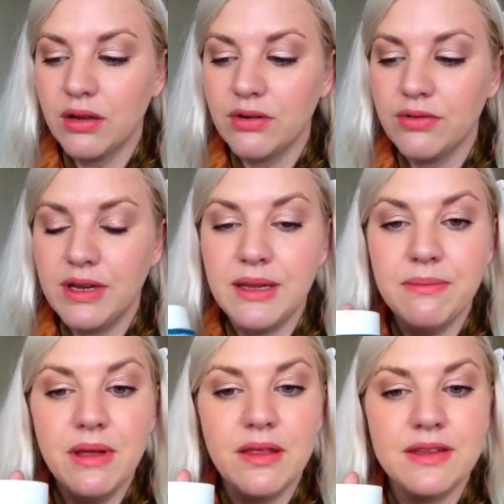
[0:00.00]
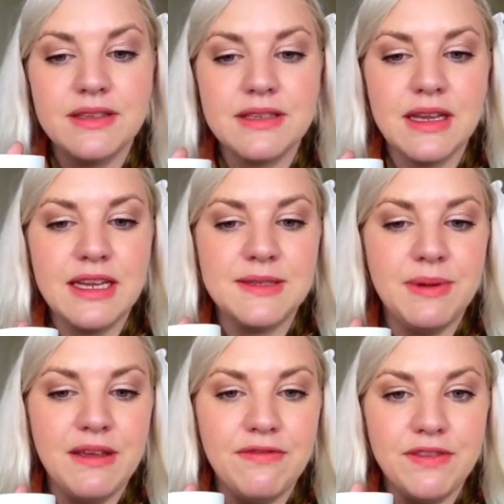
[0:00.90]
cream. This is an
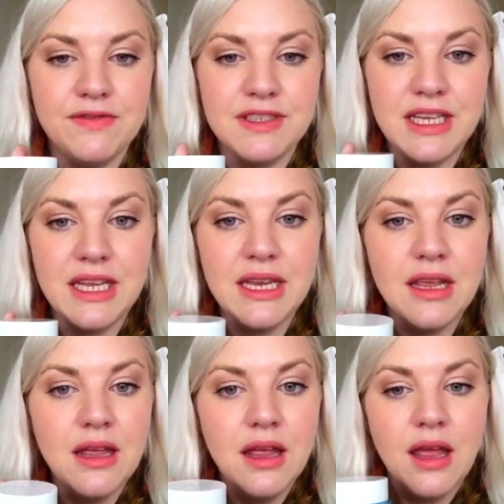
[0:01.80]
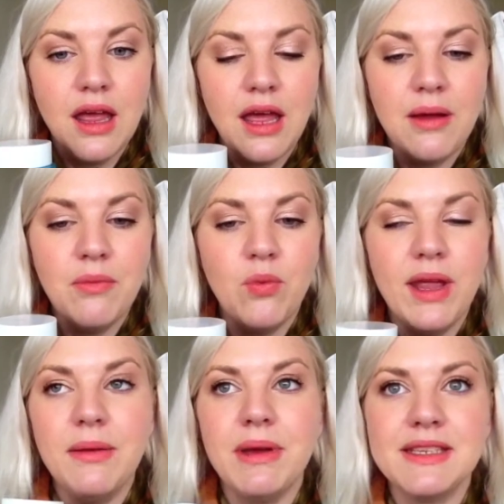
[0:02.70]
SPF 15.
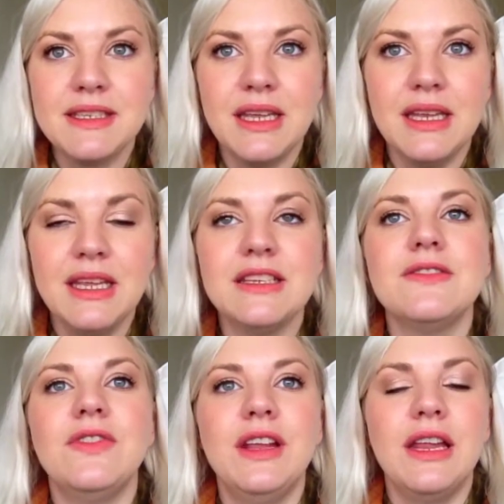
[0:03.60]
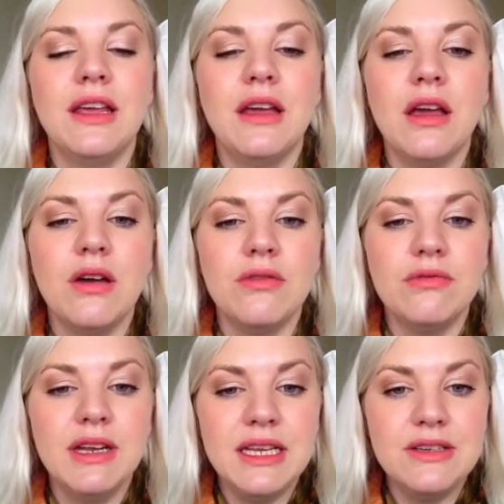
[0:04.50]
When my skin is feeling
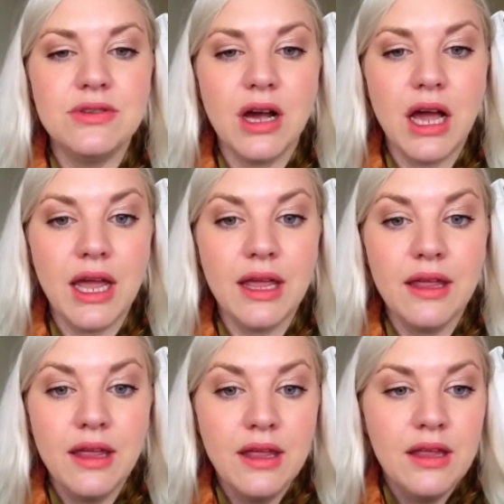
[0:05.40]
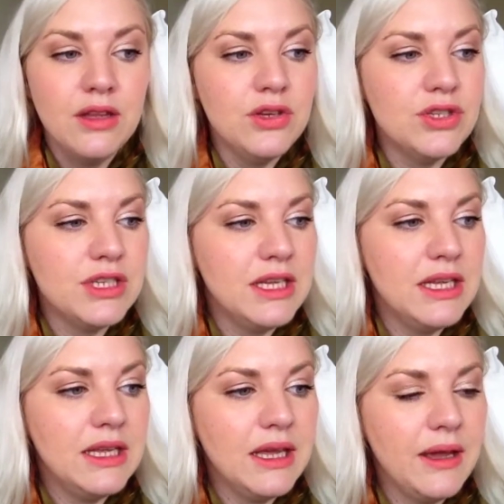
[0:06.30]
really dry,
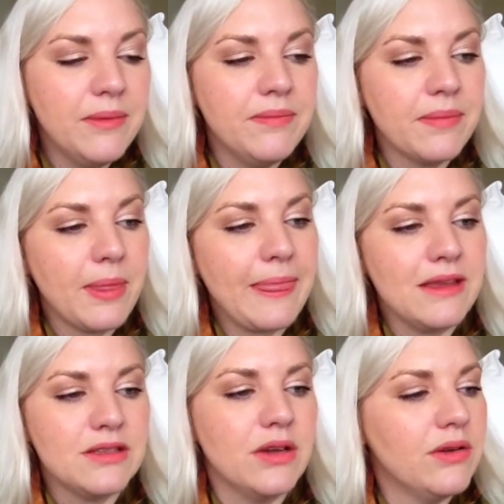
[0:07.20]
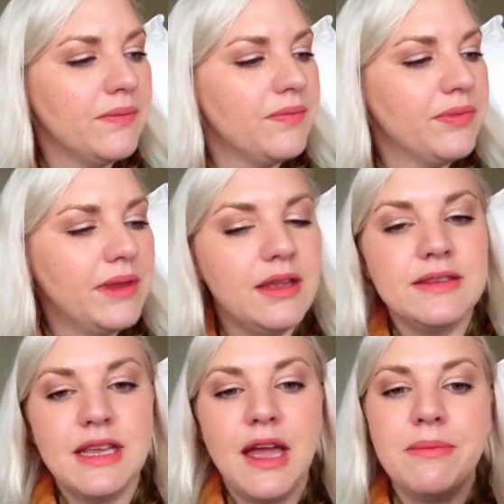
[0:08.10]
usually, so
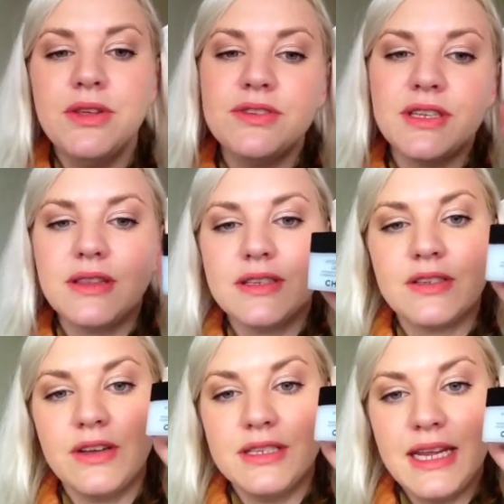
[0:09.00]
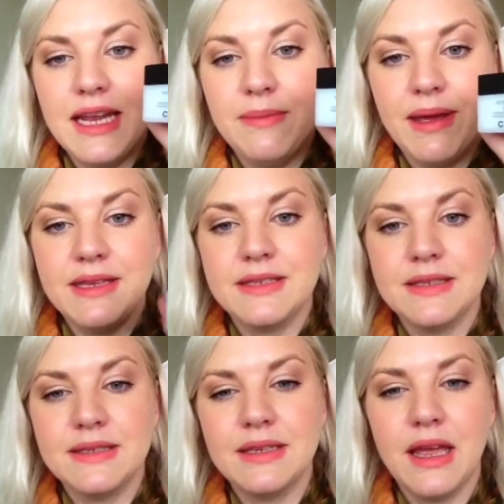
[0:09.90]
say I'm using this on a daily
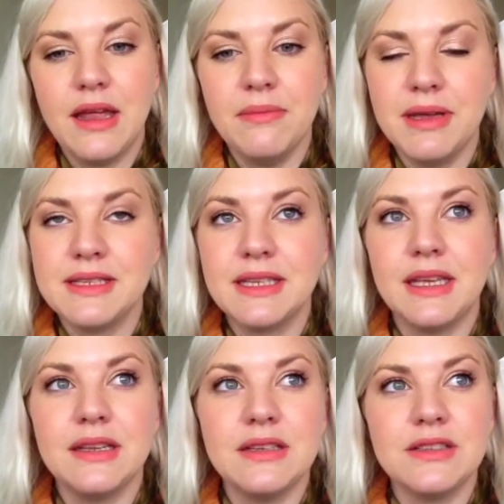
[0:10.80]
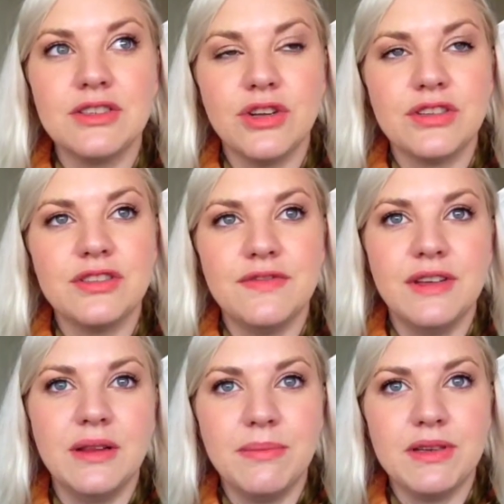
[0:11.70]
basis and my skin starts to
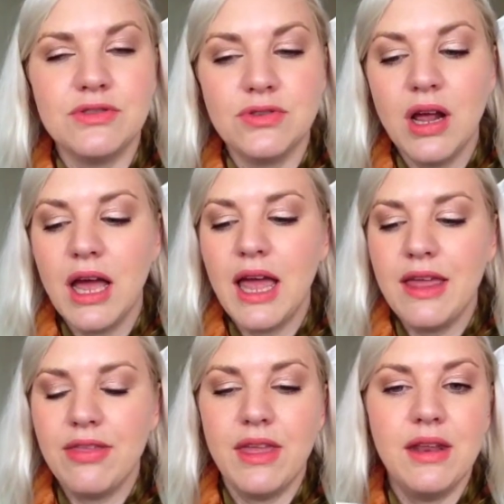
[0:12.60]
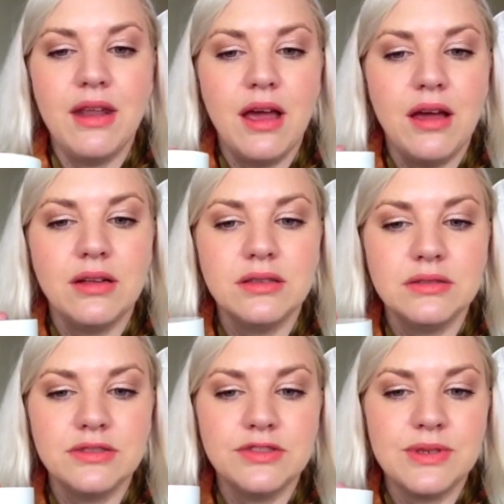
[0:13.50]
feel a bit dry, then
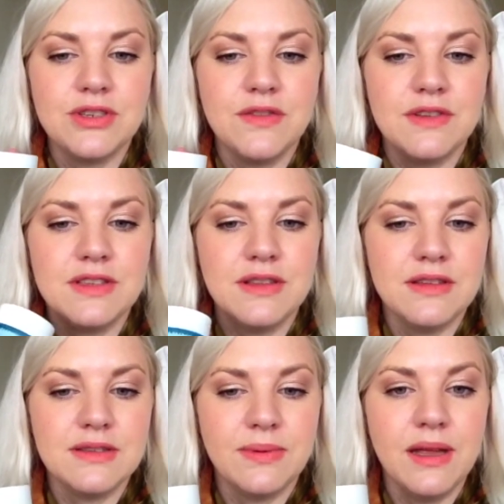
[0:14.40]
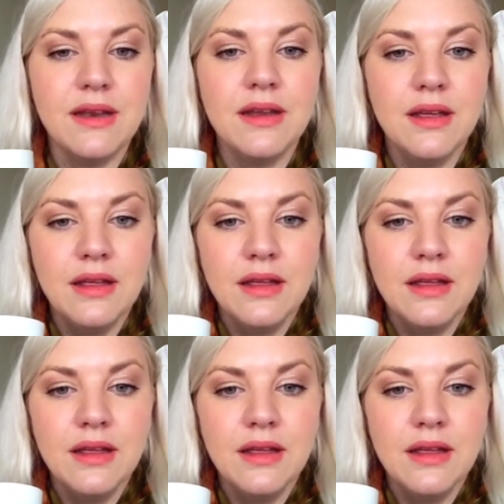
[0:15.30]
I'll switch over to this one,